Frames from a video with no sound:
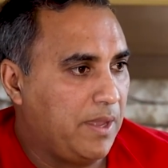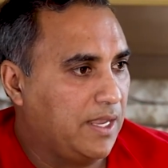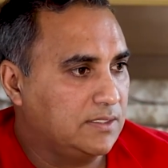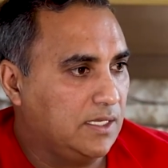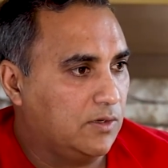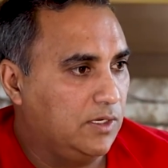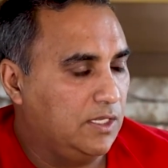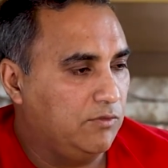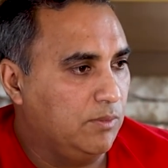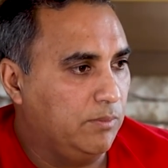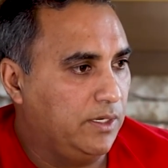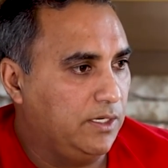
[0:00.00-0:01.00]
But the bank's not going to
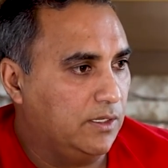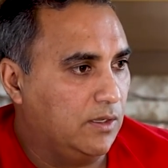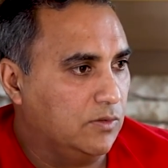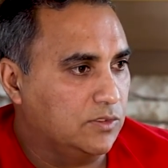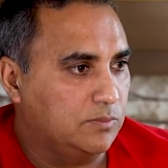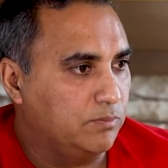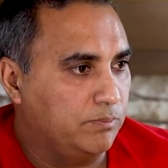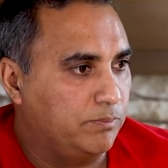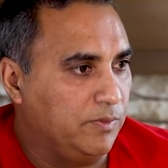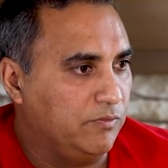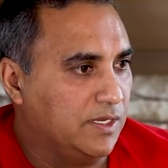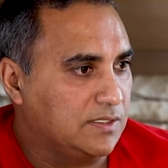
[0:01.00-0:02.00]
give you money to go
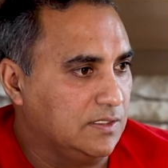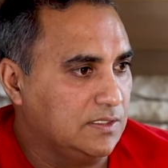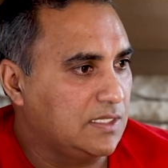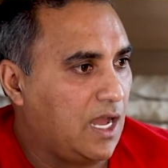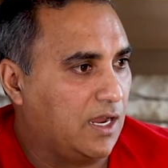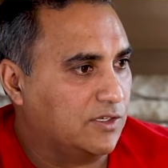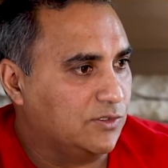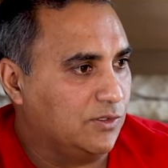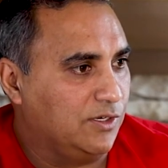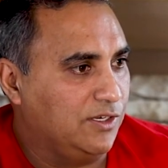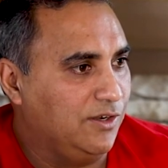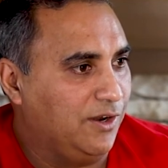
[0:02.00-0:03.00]
invest in
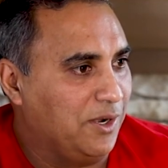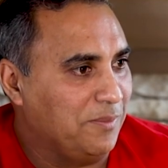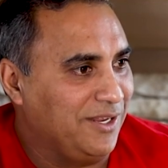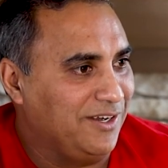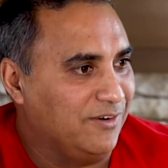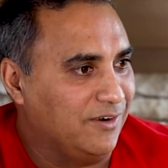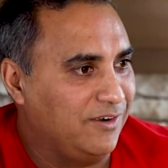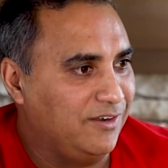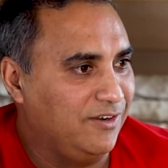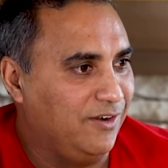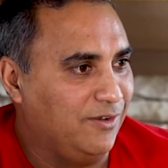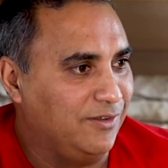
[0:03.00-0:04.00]
stocks, or what I mean,
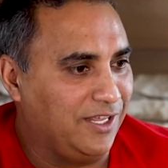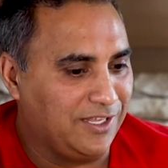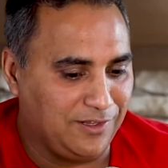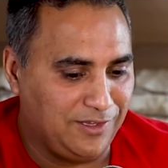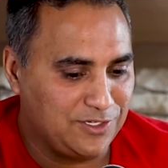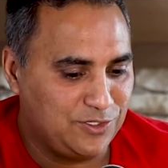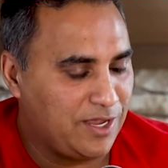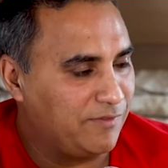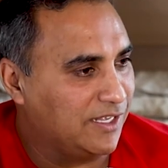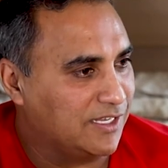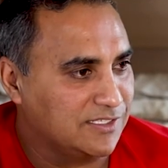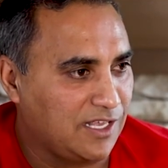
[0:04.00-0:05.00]
or like unless
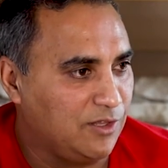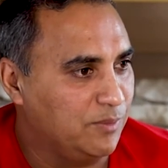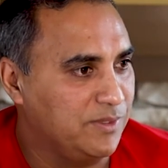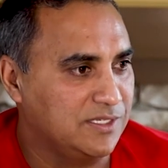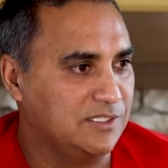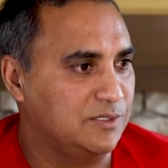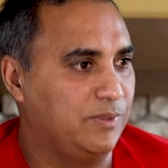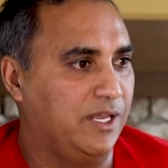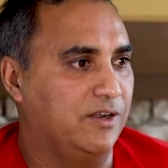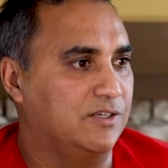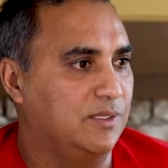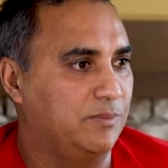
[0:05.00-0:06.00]
you have like a solid business
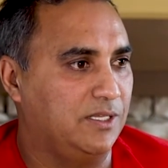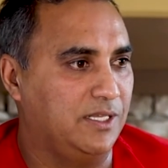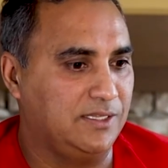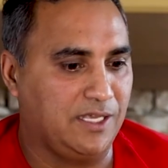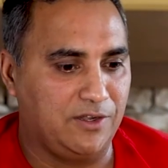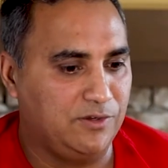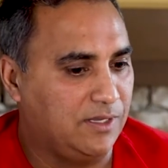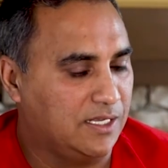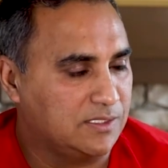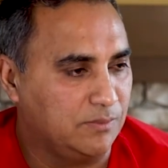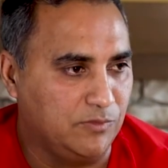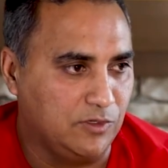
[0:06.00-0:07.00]
plan or something like that, or
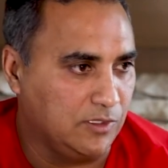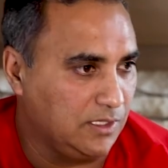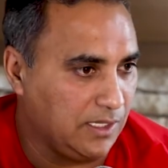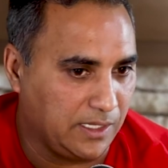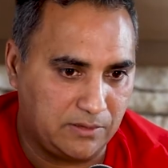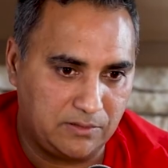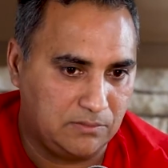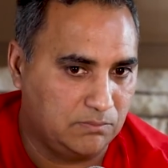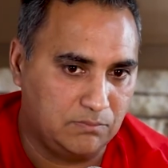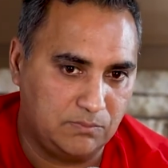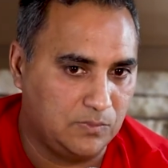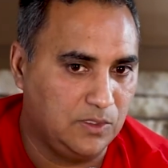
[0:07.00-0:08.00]
you got some really like
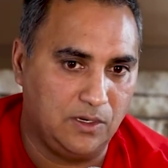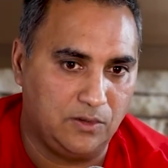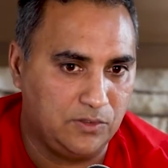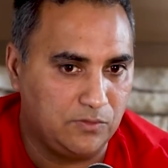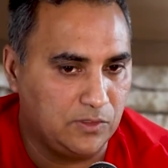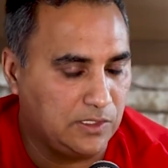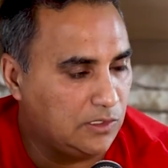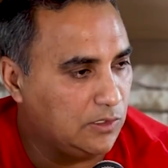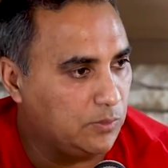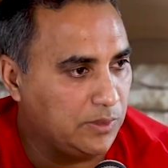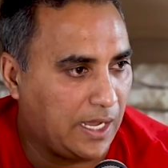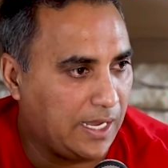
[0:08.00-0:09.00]
you're really
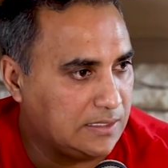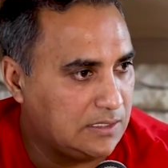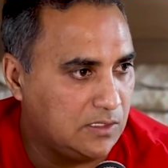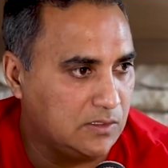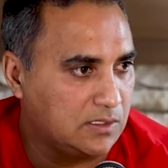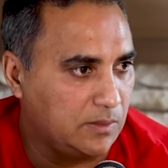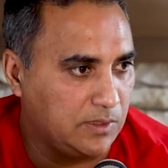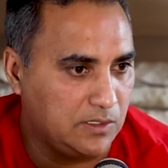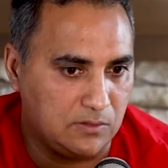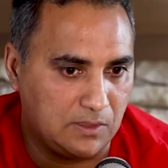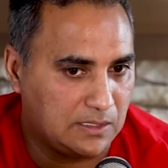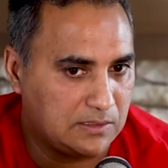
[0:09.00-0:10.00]
good with IT or
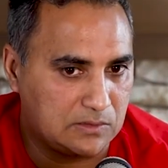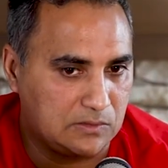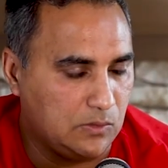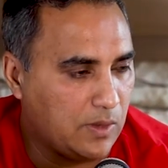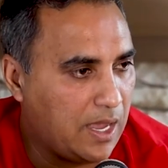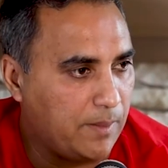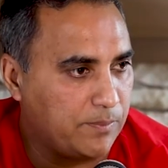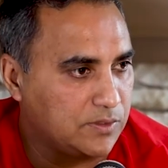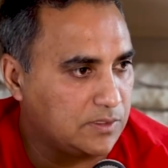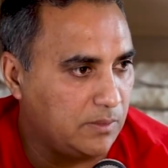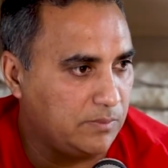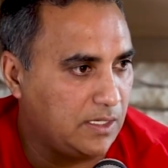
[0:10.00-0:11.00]
something. You got this new
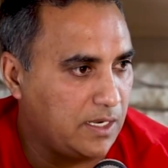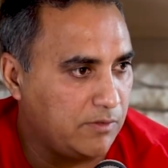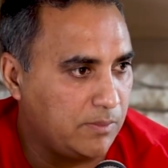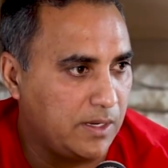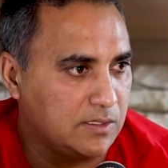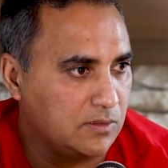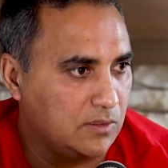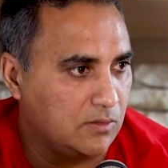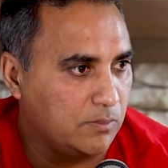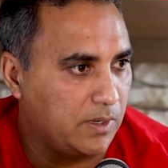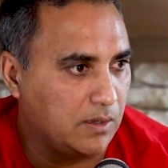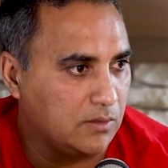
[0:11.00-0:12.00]
app or something that everybody's
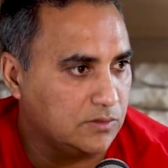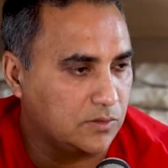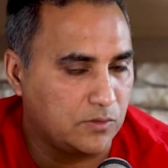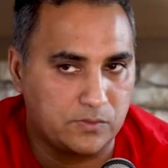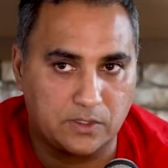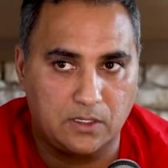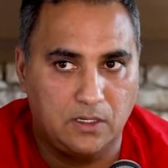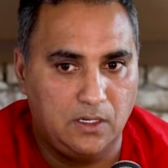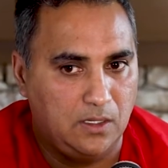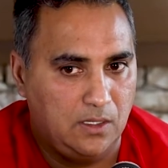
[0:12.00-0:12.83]
going to go bungles over.